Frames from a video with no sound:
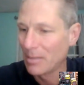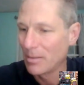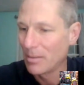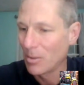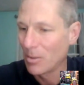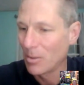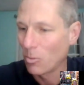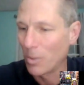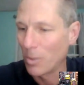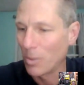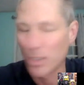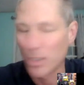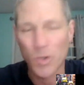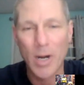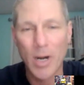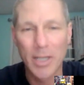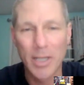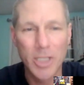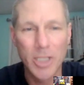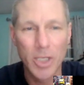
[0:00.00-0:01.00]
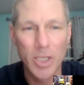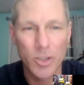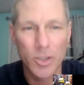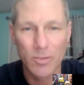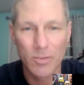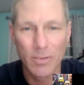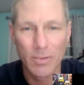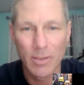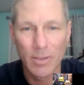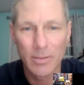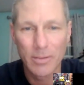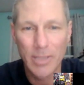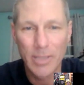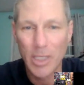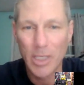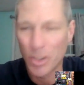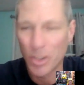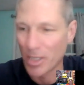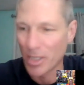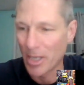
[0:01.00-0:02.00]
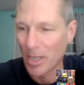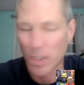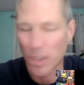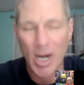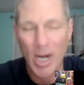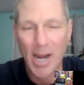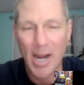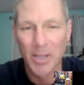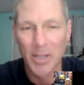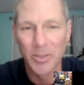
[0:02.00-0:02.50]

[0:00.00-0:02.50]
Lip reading: what it's trying to teach a child,